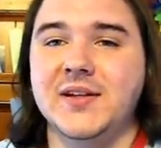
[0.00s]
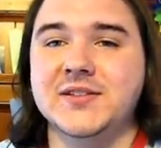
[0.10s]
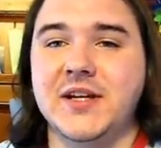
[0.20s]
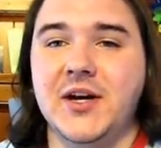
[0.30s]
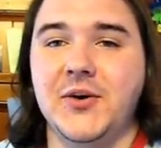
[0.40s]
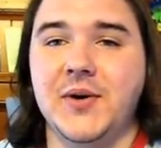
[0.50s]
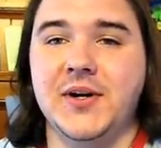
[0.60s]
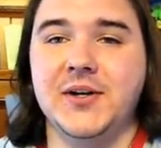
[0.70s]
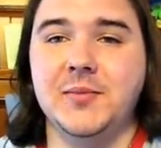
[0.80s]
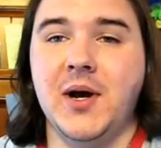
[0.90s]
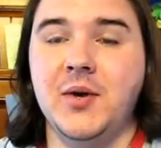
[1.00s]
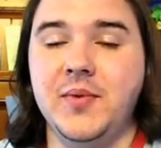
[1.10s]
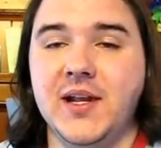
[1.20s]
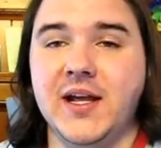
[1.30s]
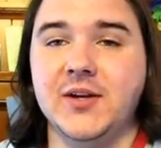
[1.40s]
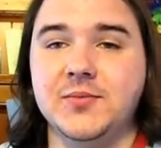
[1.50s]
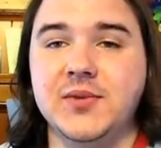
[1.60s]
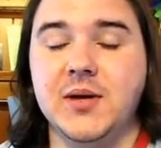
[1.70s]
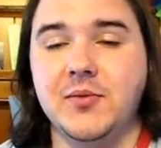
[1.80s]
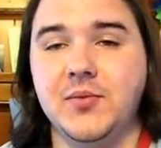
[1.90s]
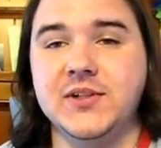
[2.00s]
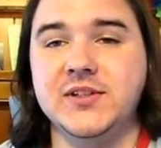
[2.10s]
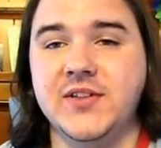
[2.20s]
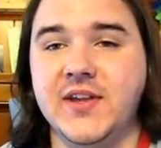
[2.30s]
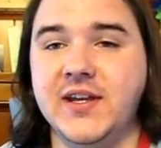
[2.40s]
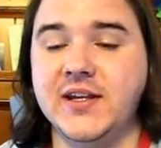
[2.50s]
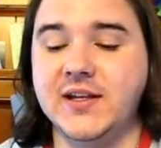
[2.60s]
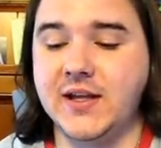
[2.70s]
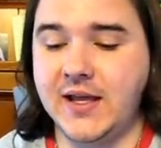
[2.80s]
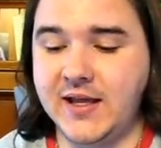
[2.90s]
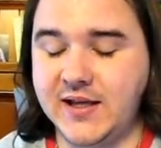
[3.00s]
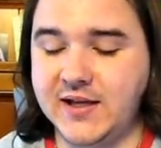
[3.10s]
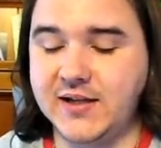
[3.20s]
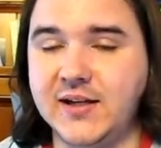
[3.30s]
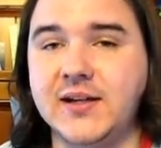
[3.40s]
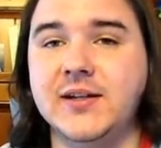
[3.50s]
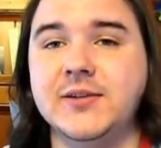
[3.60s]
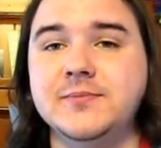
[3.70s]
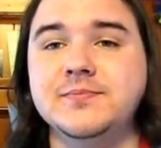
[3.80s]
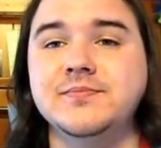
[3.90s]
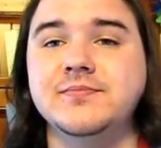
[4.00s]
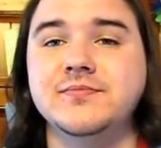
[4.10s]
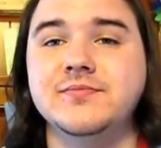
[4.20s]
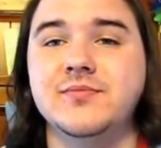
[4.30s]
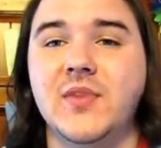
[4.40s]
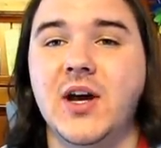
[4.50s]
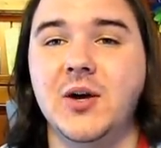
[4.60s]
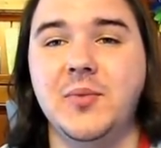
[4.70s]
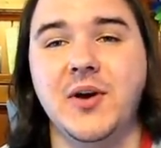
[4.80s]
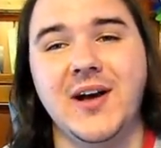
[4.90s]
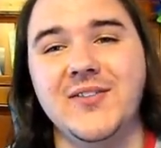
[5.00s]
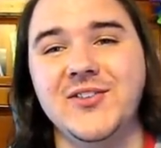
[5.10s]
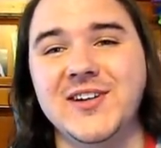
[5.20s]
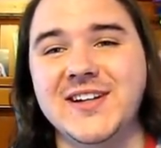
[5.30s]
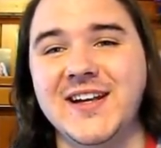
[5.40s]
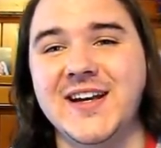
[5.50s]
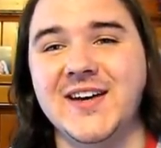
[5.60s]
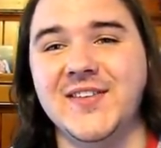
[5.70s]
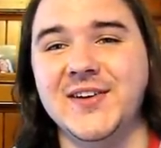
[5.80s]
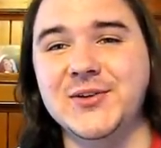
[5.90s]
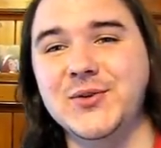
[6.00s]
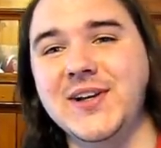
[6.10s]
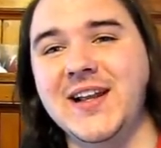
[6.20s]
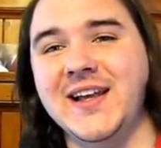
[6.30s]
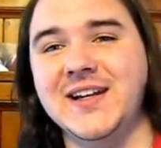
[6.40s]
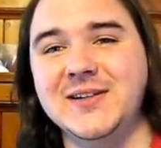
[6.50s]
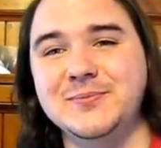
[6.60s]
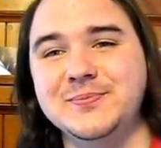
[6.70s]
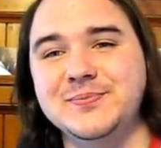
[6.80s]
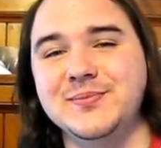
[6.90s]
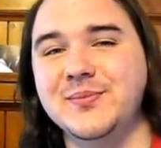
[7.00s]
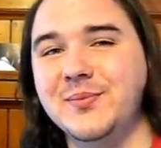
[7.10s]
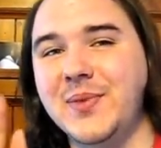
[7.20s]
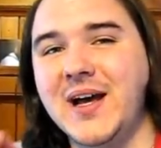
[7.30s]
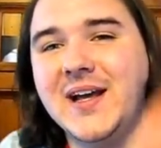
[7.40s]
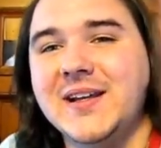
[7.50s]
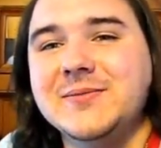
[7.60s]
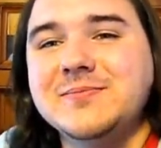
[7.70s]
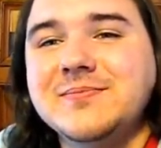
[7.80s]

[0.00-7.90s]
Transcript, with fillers: So, um, I hope you like them. Tell me what you think. And, um, I hope y'all have a great day out there in Toyland. Bye.